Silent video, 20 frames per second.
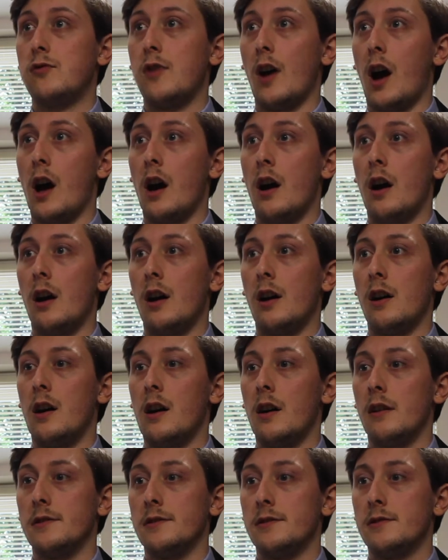
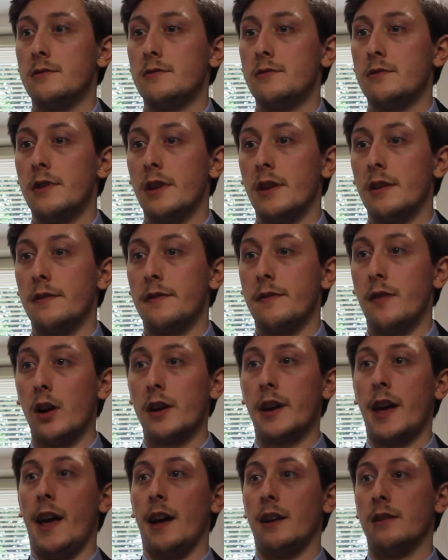uh,
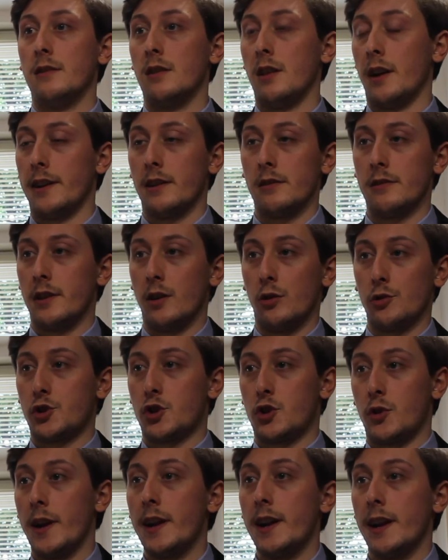it. Like the
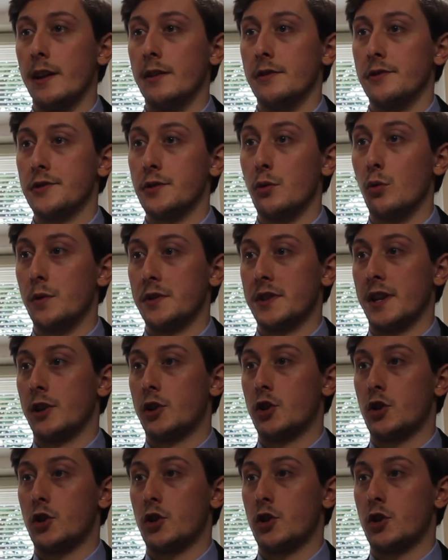Australians always get